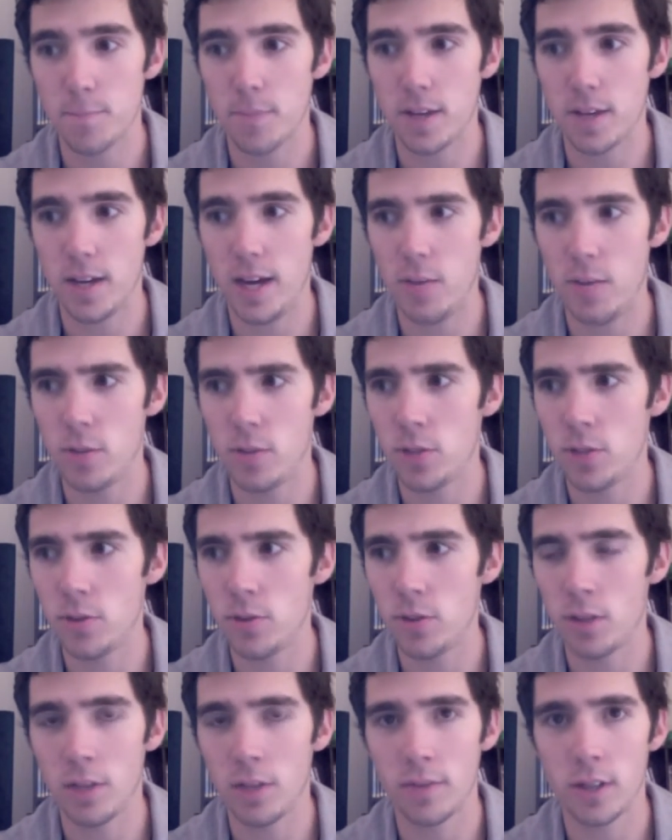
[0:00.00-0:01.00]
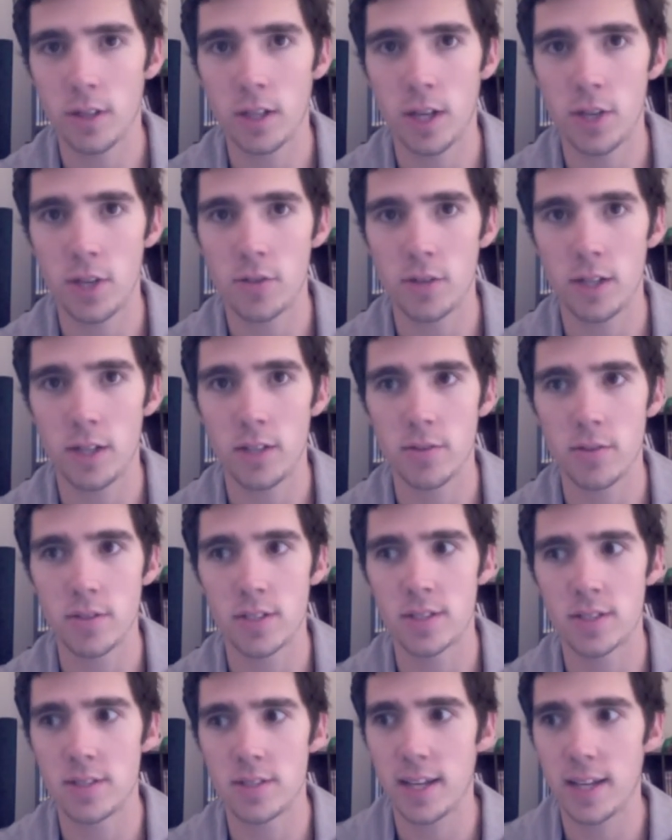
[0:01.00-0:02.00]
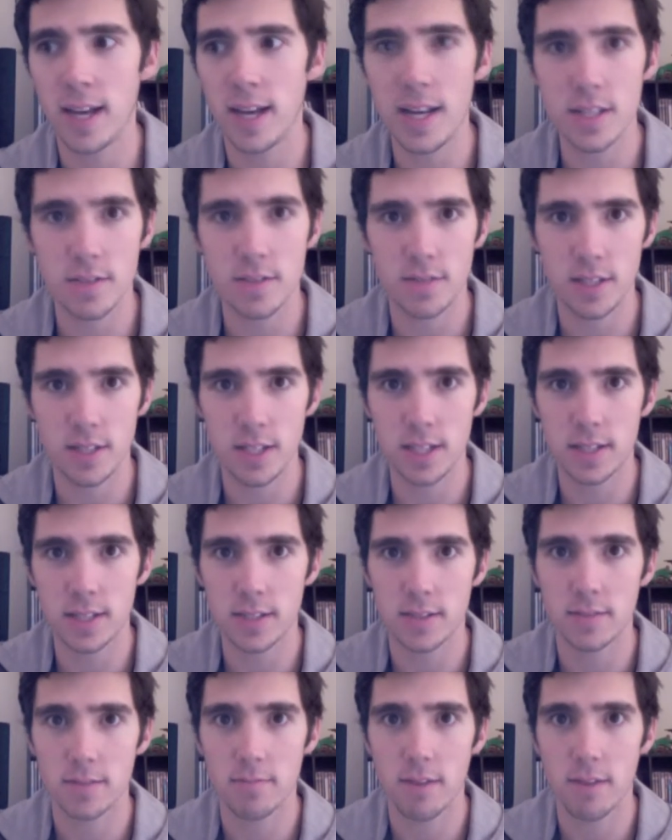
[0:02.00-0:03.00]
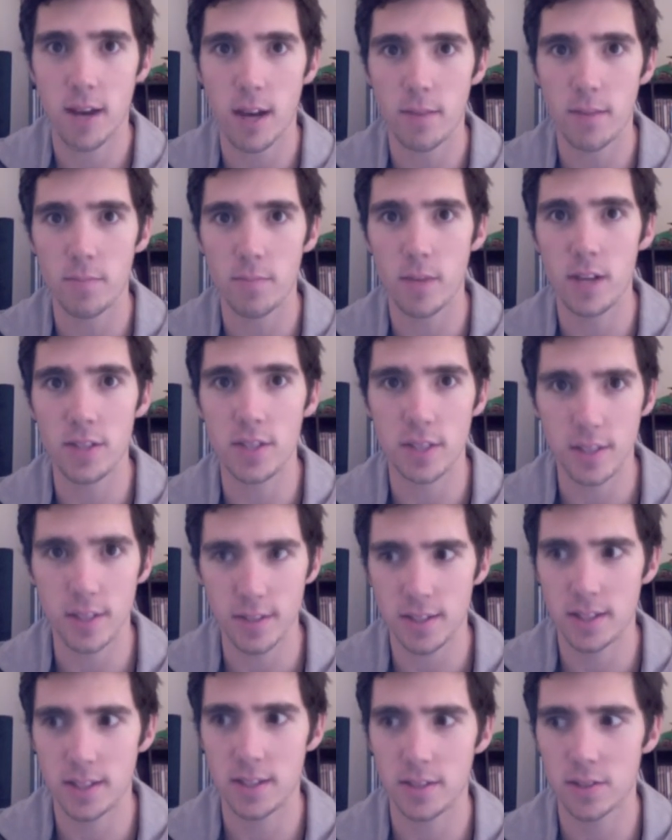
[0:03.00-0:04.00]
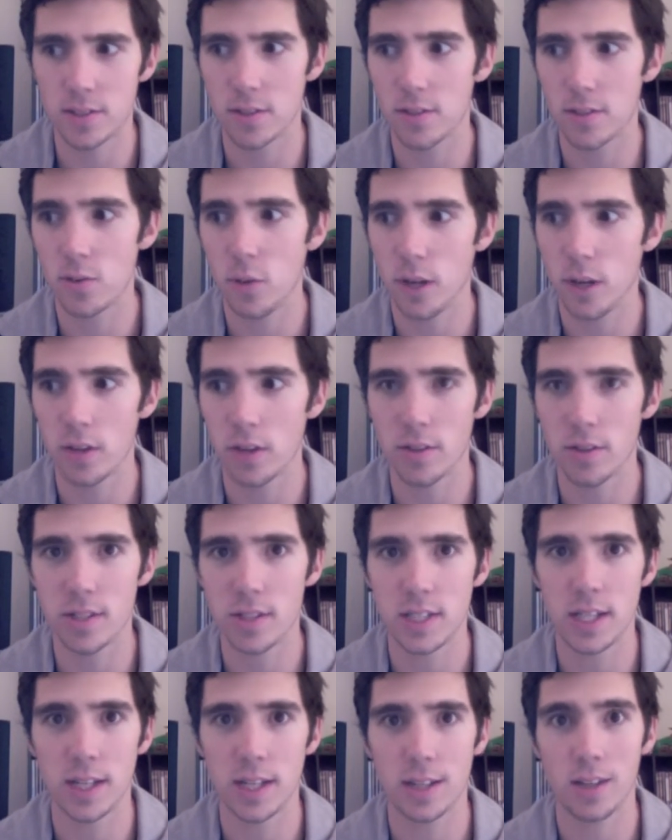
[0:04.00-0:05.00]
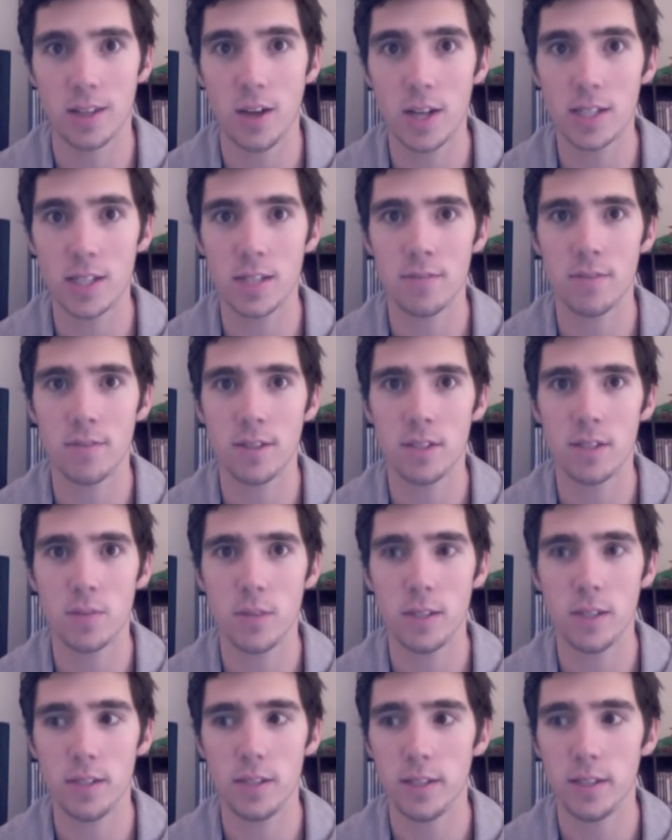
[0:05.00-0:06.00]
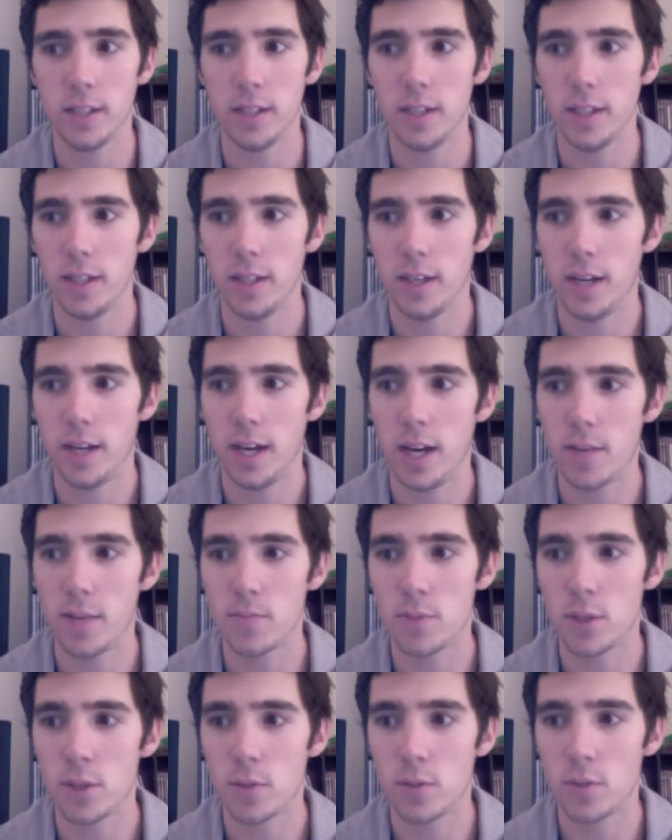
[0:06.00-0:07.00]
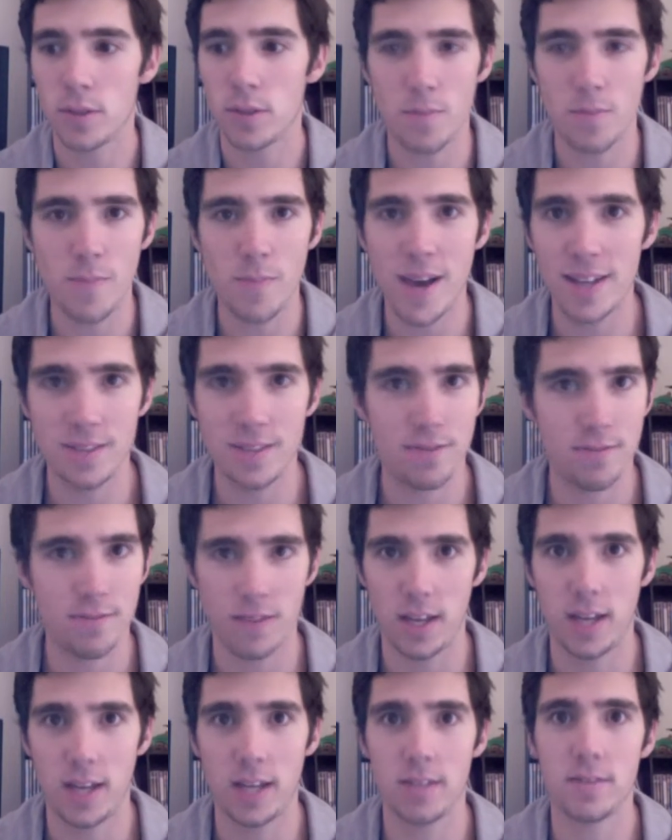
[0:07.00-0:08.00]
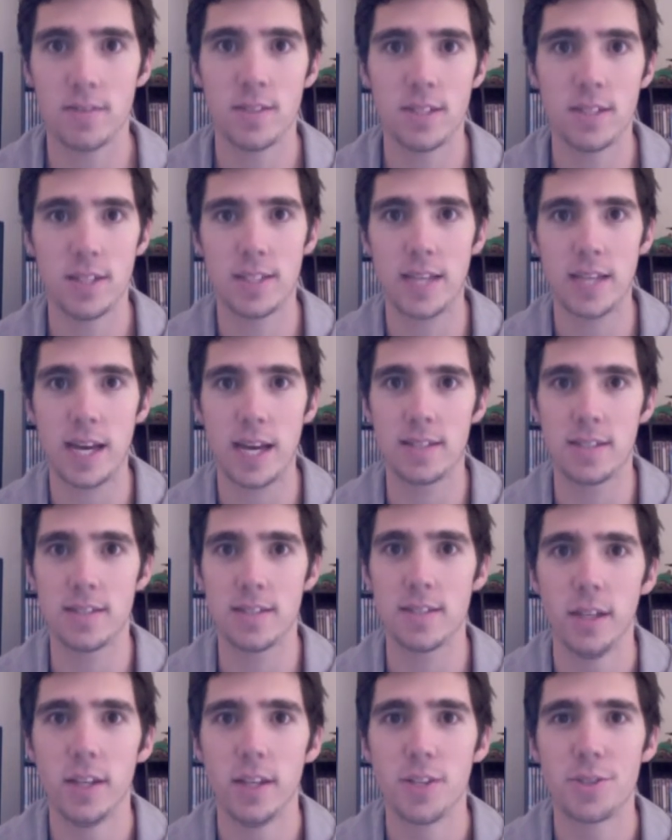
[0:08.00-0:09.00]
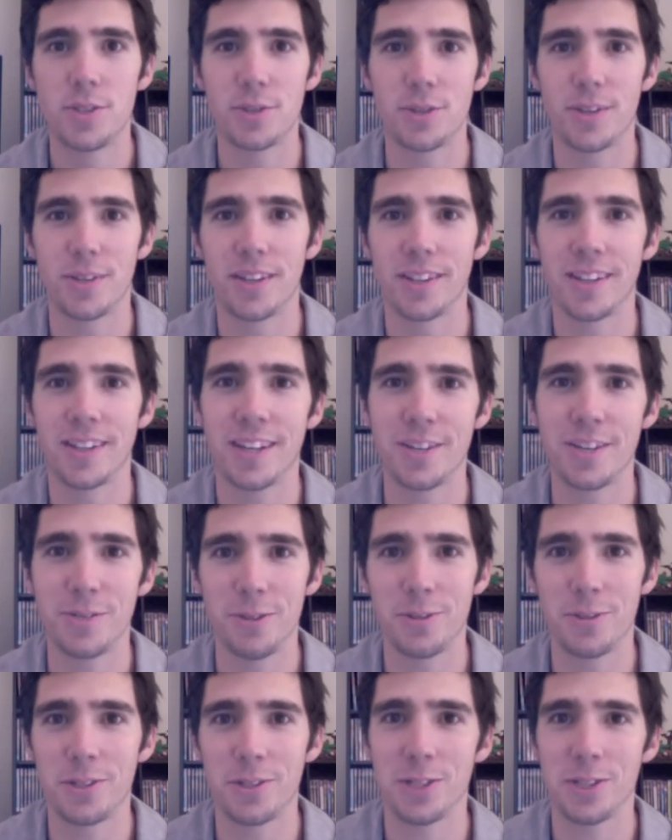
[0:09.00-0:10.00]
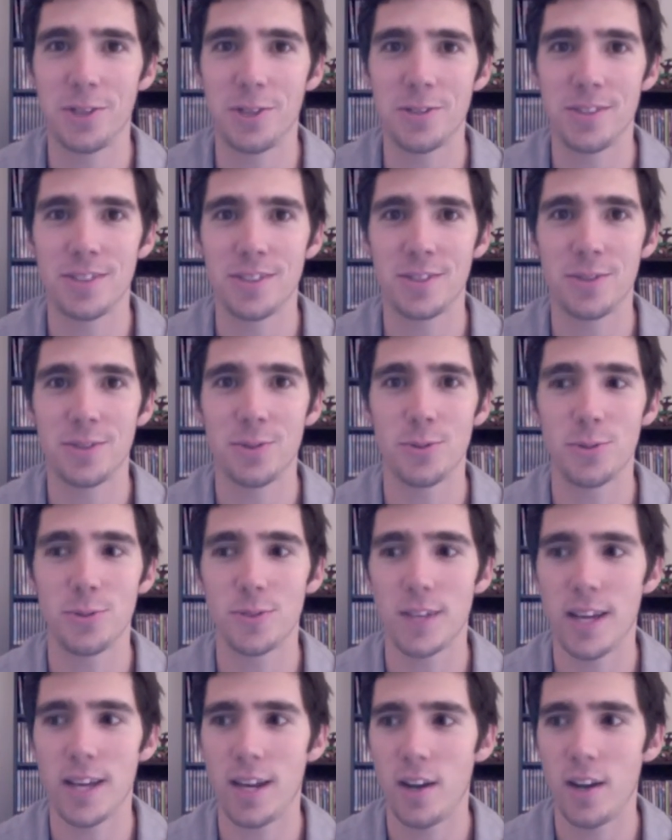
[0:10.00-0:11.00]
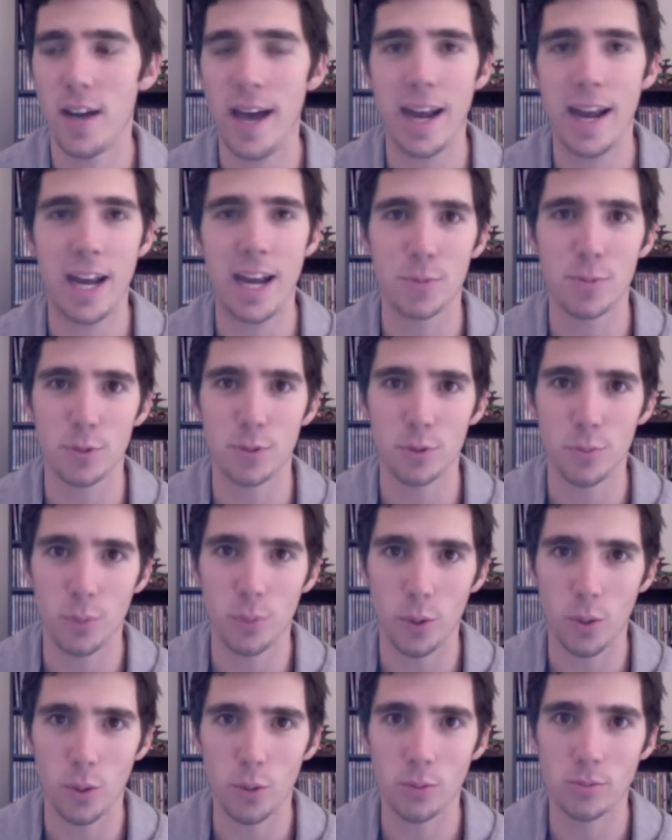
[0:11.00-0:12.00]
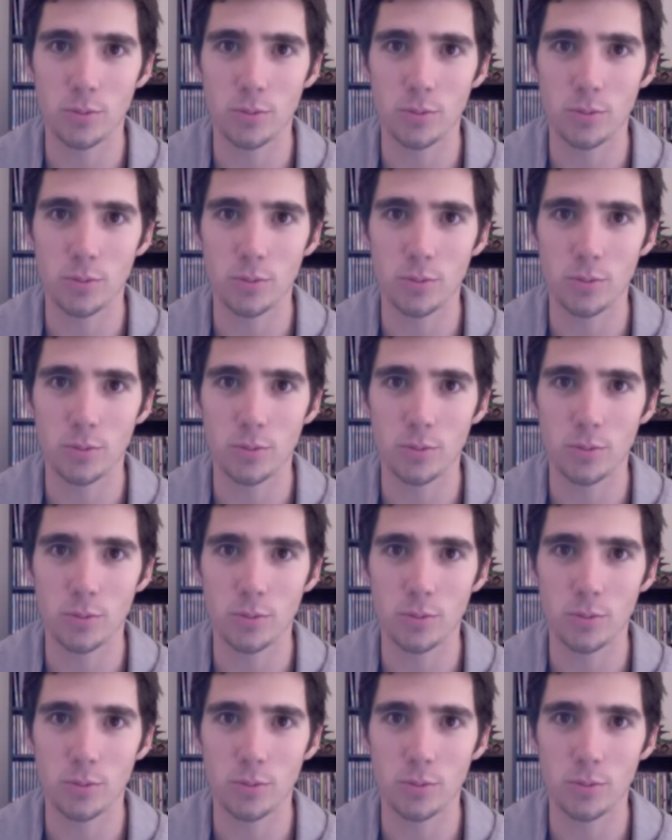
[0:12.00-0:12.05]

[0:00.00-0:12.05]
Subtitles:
And we toured all over the country. There was a cast of six. As you can see, there's quite a lot of set and lighting for this one. So it was a massive van, six actors touring around the country doing shows in schools, and I had an absolute ball.